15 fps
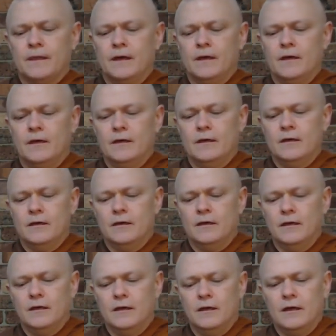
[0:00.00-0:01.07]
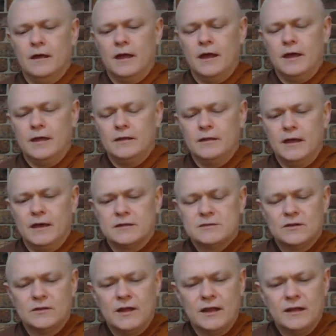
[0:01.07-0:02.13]
And
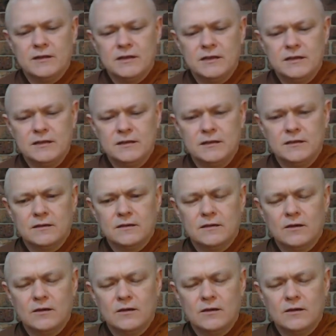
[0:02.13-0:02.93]
externality